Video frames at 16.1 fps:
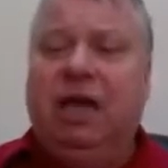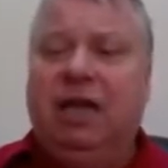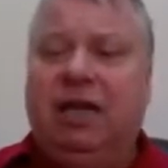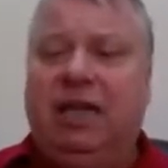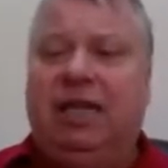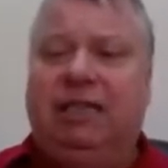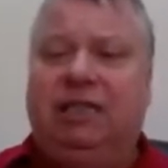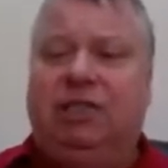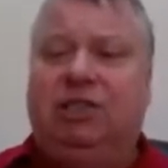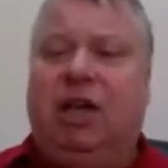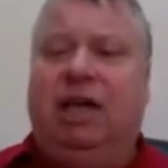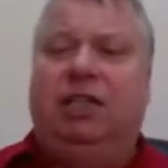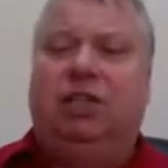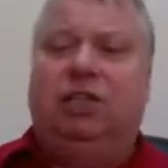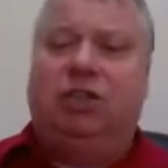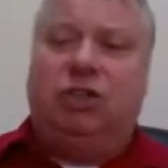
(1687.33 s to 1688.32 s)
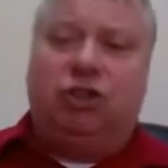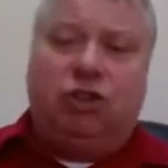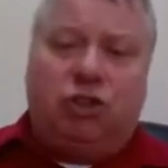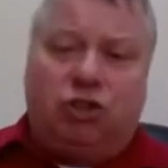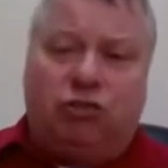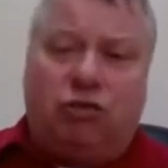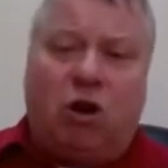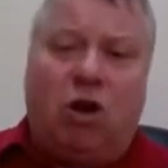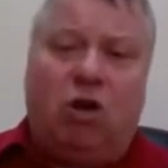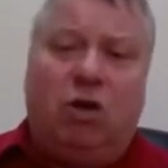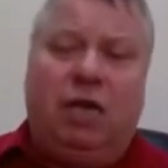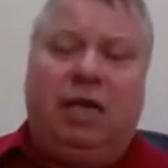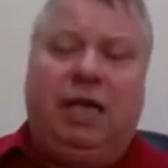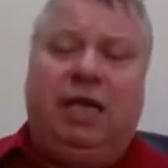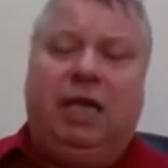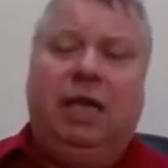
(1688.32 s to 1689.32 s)
these sectors are
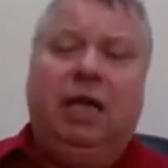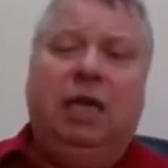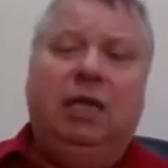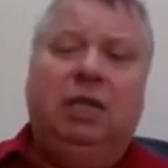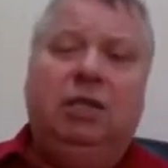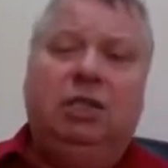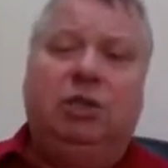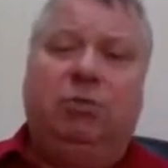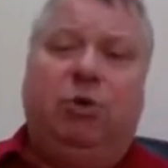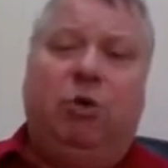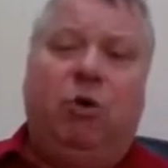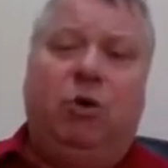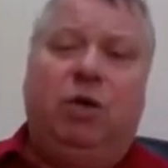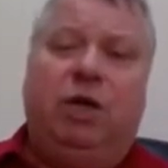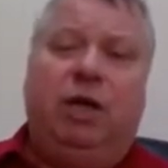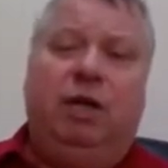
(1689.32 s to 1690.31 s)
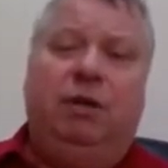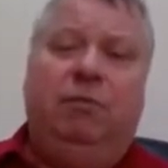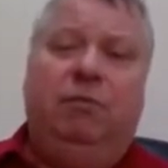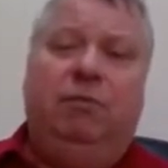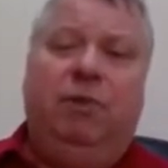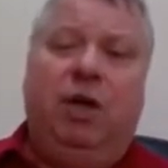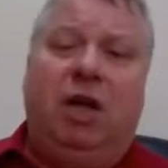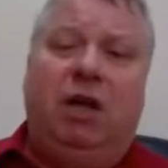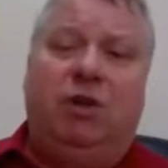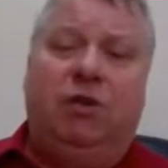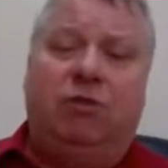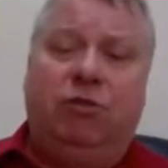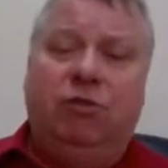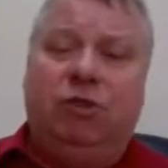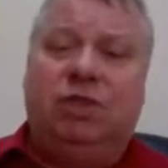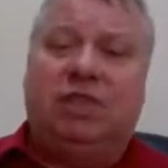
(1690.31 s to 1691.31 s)
strongly supported
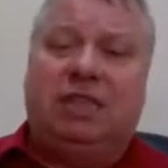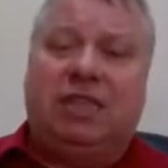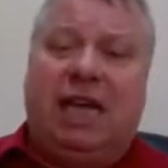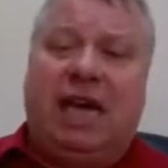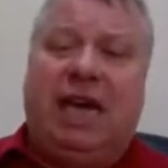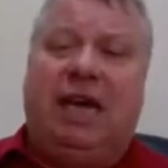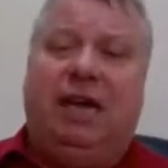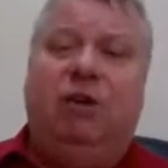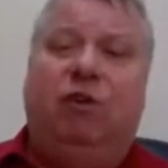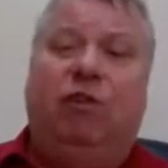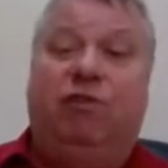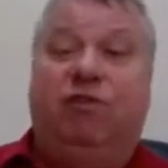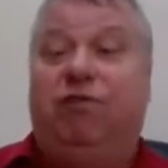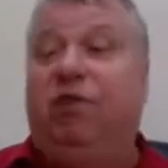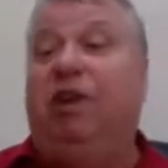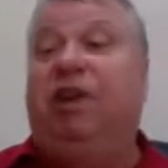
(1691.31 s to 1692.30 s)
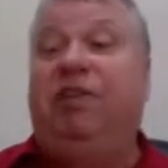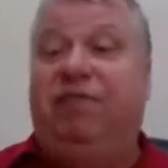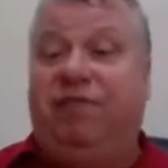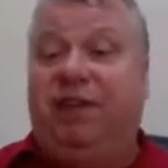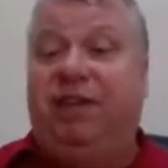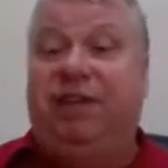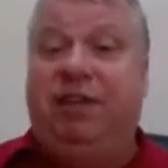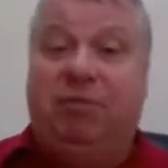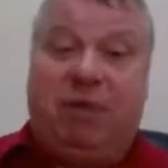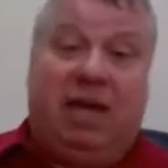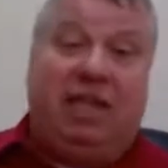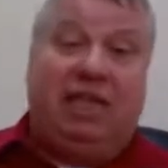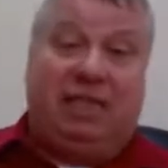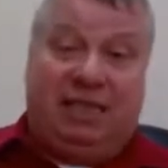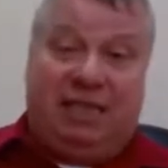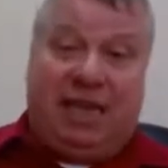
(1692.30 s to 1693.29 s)
through the state or fully funded by
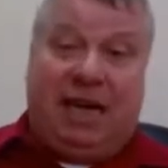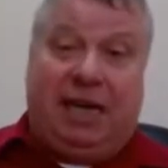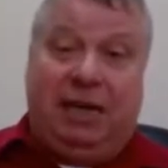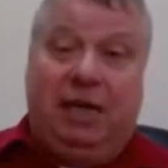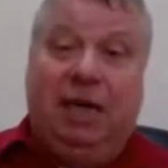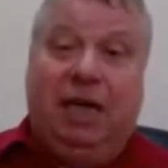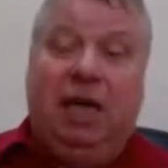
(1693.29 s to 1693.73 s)
the state